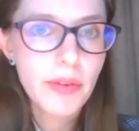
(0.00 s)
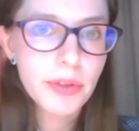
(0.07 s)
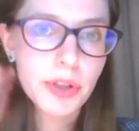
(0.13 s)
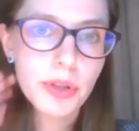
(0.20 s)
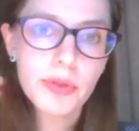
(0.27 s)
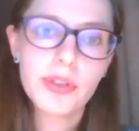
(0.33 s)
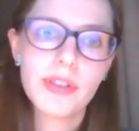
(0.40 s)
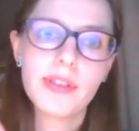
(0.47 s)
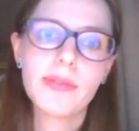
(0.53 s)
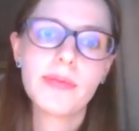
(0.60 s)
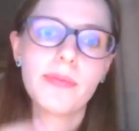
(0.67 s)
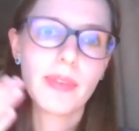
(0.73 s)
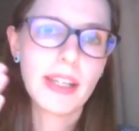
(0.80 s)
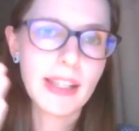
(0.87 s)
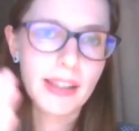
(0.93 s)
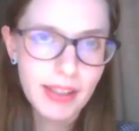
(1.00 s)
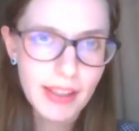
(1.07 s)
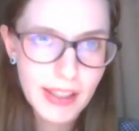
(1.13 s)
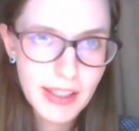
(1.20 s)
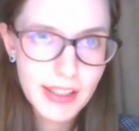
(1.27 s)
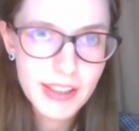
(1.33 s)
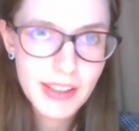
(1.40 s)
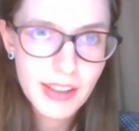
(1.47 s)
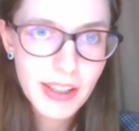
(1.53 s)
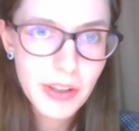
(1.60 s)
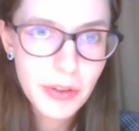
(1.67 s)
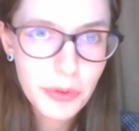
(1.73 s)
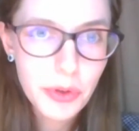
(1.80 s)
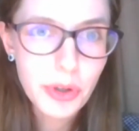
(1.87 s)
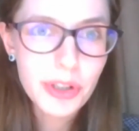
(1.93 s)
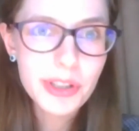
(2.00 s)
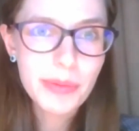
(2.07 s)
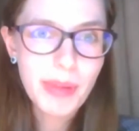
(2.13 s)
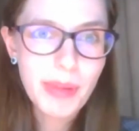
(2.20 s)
used in Italy, of course,